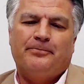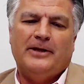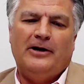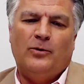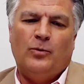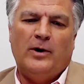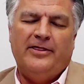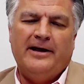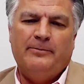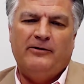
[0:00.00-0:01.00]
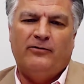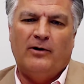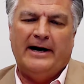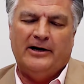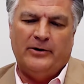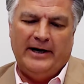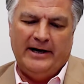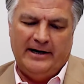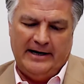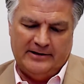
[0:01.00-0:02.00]
you know, one thing before I go in
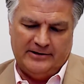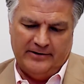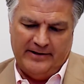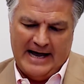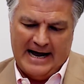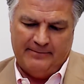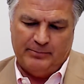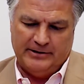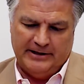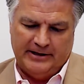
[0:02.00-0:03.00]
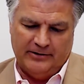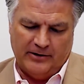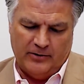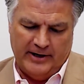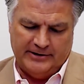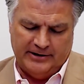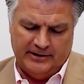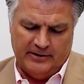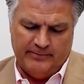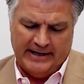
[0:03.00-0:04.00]
and answer that particular question,
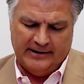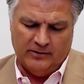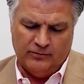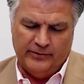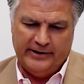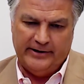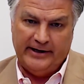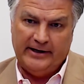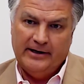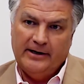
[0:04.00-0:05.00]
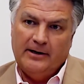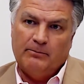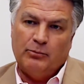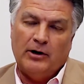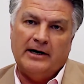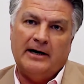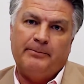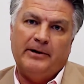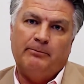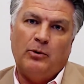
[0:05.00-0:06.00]
you know, Michael really brought up an
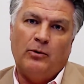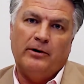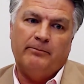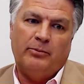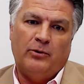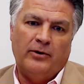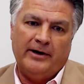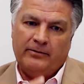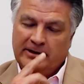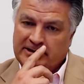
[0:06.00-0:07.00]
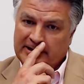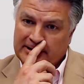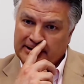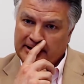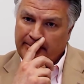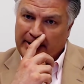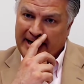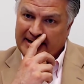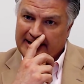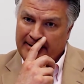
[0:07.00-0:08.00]
important point, which is the
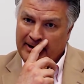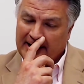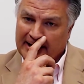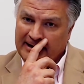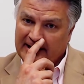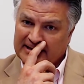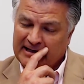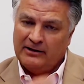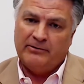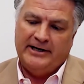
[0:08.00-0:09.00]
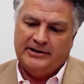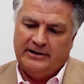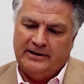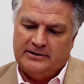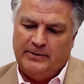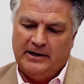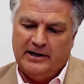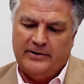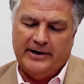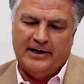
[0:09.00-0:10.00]
pandemic and the acceleration that's been going